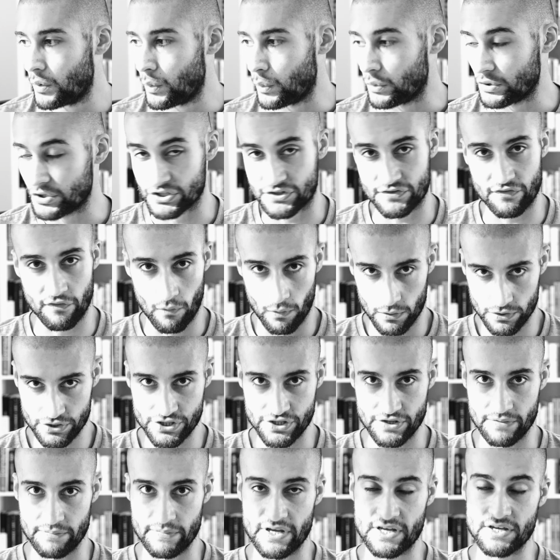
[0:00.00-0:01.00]
which is
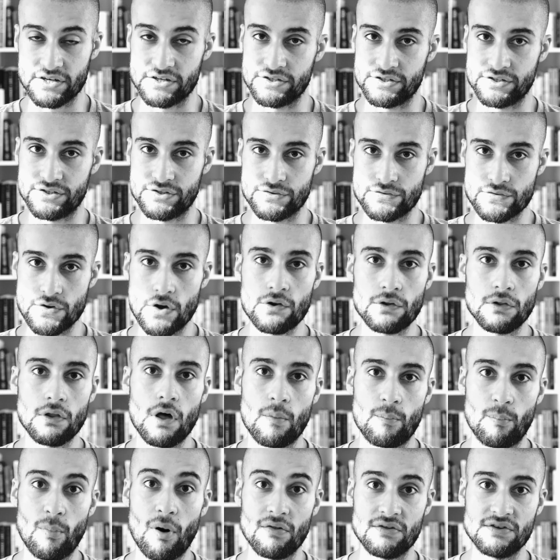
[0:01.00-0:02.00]
fortunate because not a
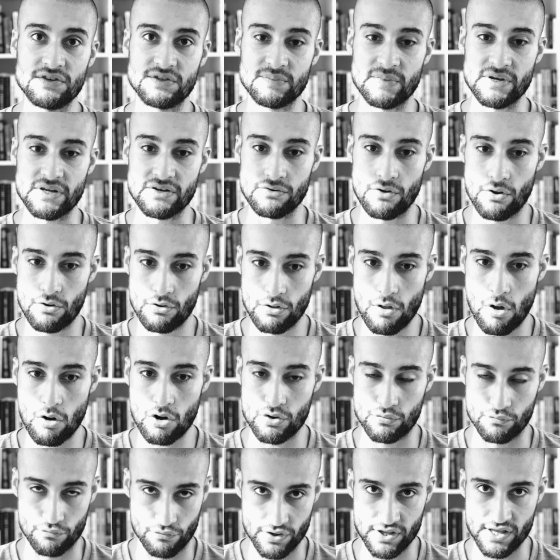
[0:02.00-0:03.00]
lot bothers me. Not a
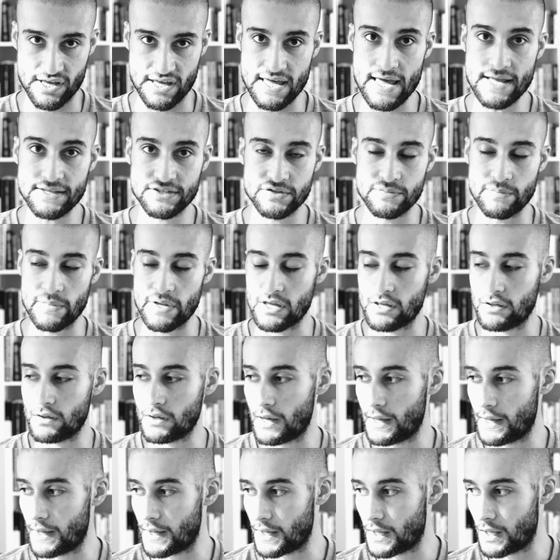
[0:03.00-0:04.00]
lot can really get to me.
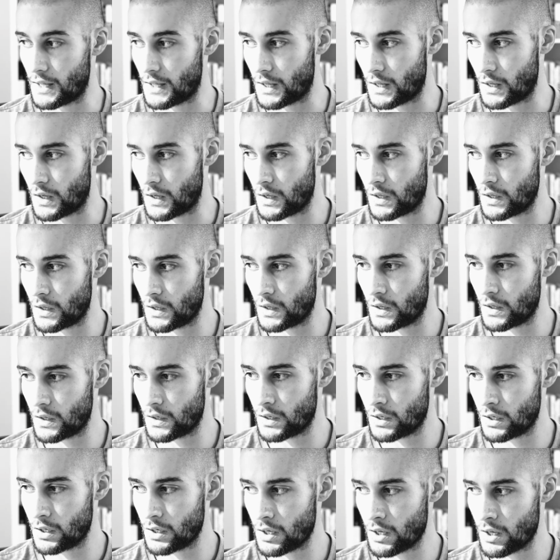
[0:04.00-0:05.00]
Uh,
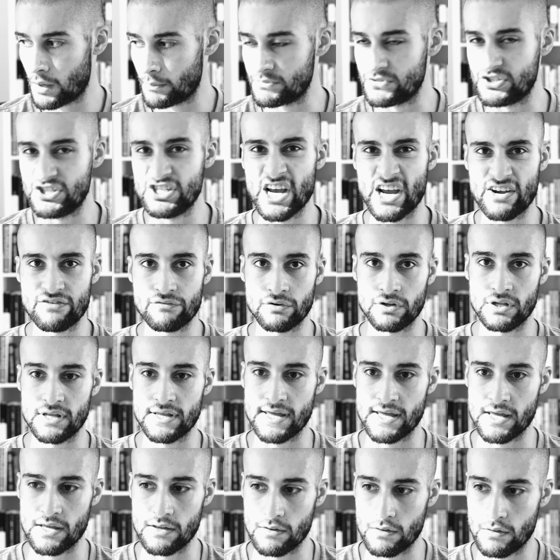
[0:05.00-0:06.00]
I'm
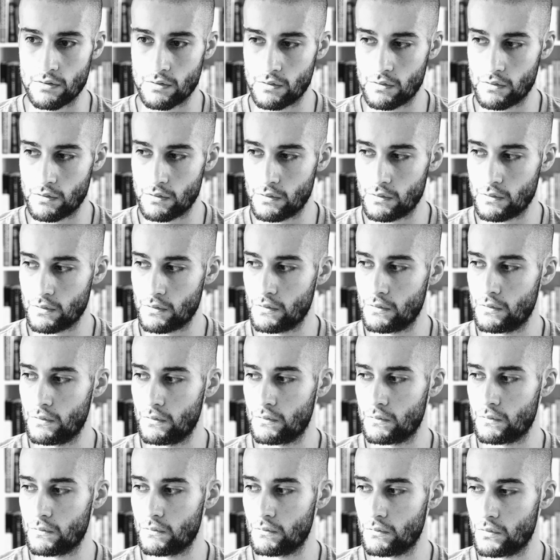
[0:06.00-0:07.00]
generally
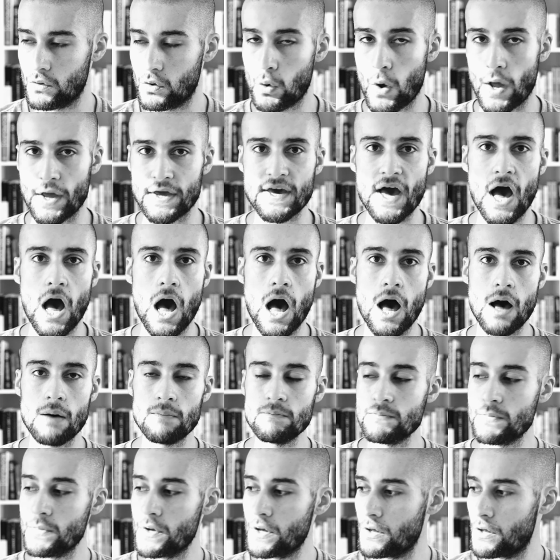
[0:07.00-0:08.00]
quite
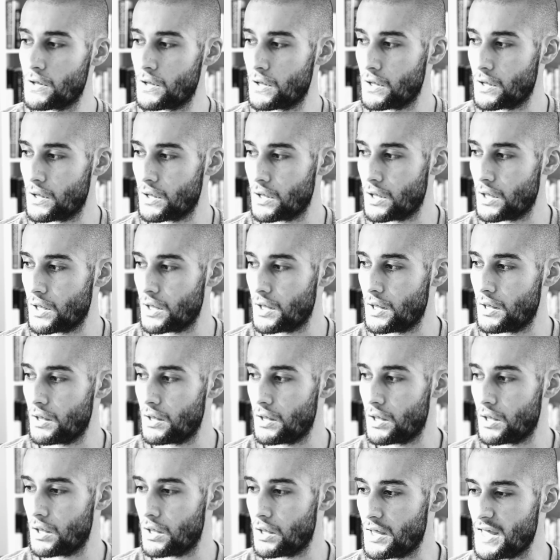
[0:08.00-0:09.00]
calm
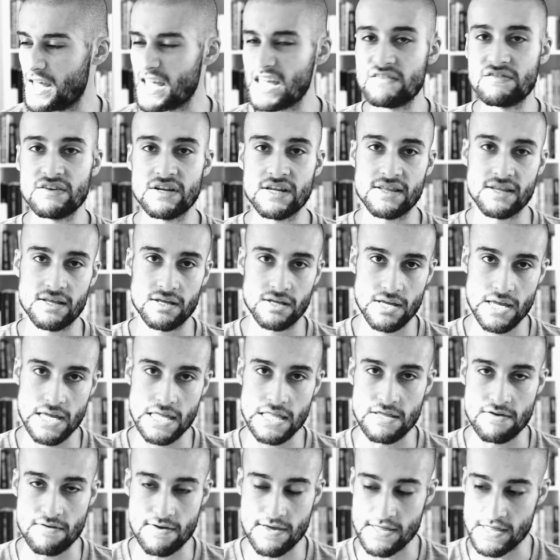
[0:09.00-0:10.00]
even in the
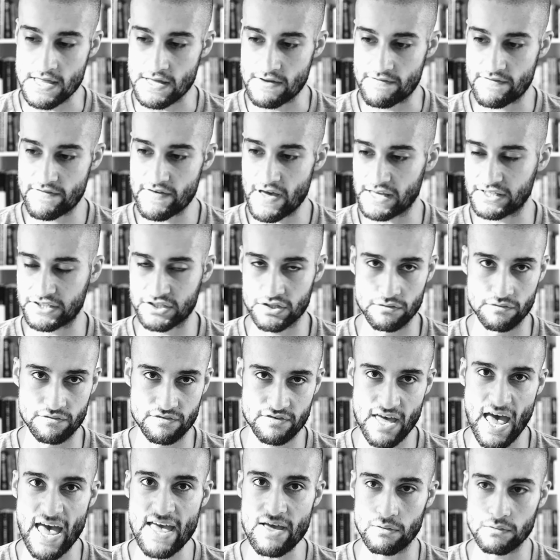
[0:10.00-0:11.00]
in the, in the face
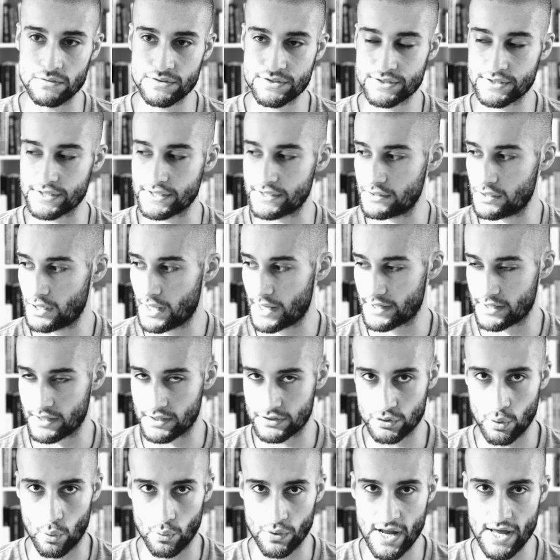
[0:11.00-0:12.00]
of chaos and like a
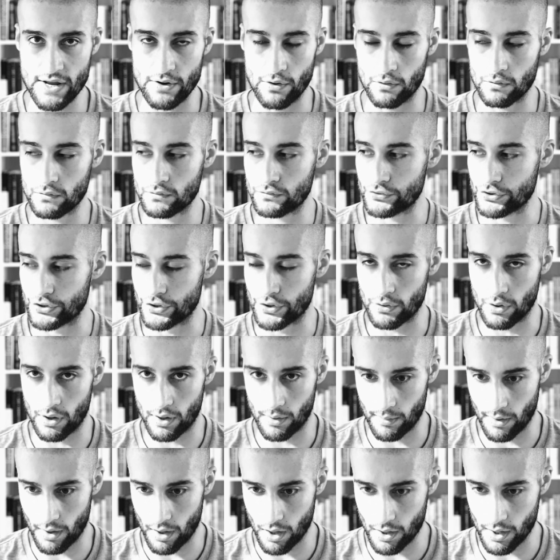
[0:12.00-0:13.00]
tornado. You know,
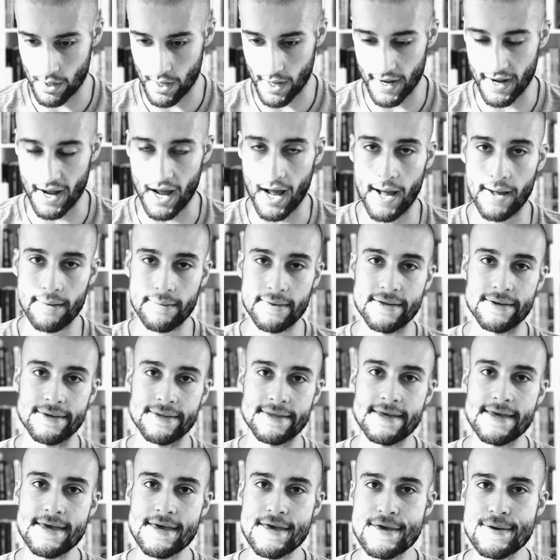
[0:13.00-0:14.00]
I, I can
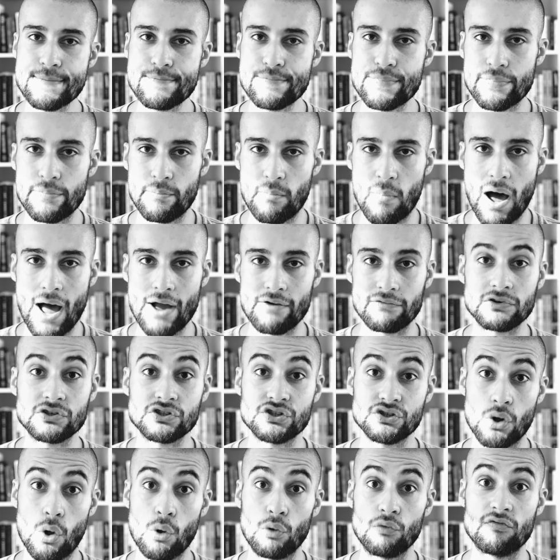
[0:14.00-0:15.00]
keep my
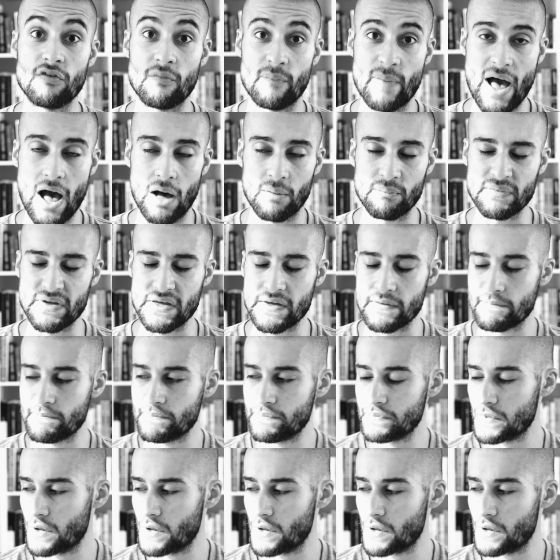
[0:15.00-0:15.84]
resolve about me